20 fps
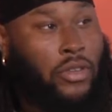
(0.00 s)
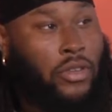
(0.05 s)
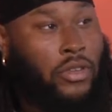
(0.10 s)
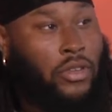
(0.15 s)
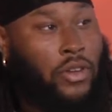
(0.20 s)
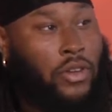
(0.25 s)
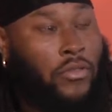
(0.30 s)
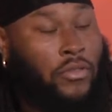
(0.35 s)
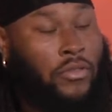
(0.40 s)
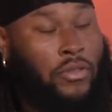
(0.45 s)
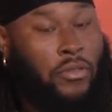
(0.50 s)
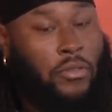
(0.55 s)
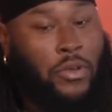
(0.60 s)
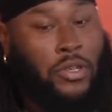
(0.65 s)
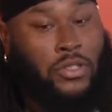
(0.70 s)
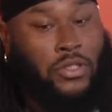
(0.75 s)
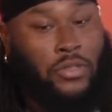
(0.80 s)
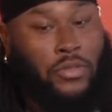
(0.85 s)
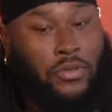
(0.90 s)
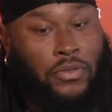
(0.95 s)
You know, from
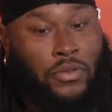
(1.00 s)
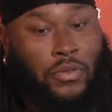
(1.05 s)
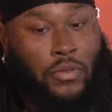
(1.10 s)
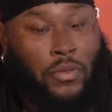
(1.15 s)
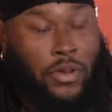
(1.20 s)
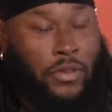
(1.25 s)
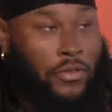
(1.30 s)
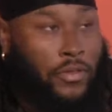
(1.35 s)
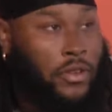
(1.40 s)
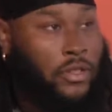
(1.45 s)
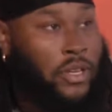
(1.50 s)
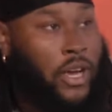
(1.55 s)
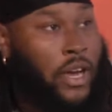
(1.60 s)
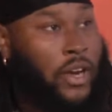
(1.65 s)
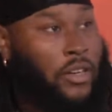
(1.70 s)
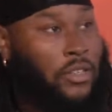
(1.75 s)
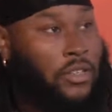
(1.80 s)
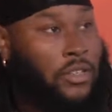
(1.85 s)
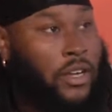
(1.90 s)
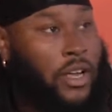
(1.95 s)
Mitchell from when he first got
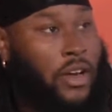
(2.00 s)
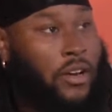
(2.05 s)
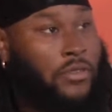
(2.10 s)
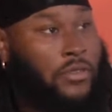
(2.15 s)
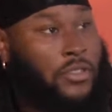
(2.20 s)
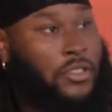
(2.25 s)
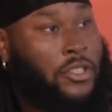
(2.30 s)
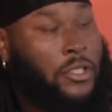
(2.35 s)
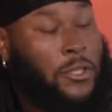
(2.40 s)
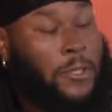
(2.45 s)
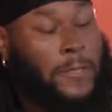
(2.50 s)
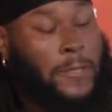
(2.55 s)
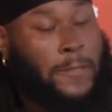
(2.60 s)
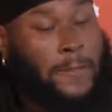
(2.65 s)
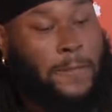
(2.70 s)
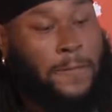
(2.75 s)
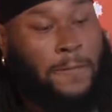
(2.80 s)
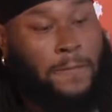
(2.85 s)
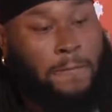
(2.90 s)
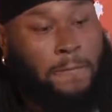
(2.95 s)
here to now, for sure.
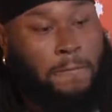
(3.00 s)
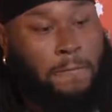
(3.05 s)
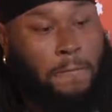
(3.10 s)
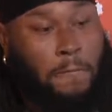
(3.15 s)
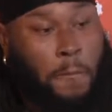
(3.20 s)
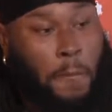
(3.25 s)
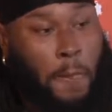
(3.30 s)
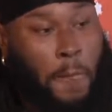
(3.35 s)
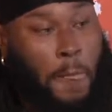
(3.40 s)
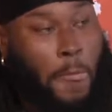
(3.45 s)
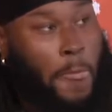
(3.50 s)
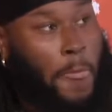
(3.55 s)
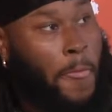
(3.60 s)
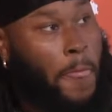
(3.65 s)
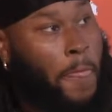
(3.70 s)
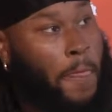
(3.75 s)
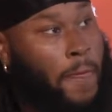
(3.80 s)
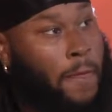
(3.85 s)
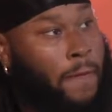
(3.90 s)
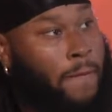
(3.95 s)
What you see
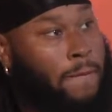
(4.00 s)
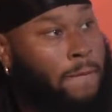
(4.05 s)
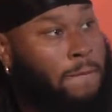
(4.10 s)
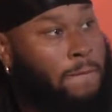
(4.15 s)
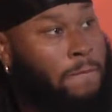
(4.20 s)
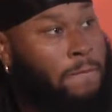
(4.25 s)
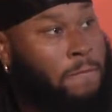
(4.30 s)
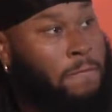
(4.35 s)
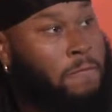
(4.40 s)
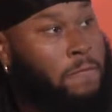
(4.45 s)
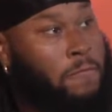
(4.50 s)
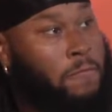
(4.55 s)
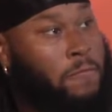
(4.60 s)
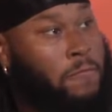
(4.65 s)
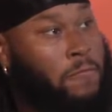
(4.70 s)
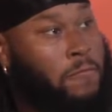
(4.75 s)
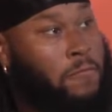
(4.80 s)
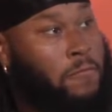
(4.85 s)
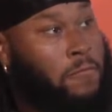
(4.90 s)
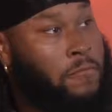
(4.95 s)
from him when he came in the huddle,
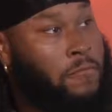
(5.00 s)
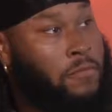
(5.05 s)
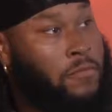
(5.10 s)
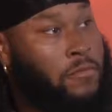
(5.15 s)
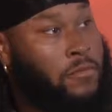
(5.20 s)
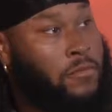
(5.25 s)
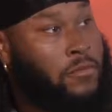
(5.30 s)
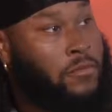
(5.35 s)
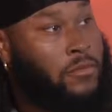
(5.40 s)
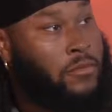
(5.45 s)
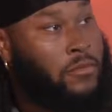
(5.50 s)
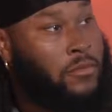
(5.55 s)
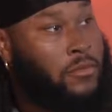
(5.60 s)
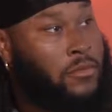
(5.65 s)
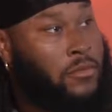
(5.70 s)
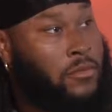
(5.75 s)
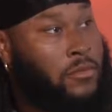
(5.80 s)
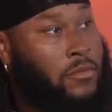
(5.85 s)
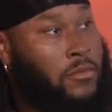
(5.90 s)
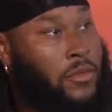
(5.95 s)
it was his
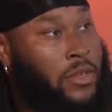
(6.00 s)
turn.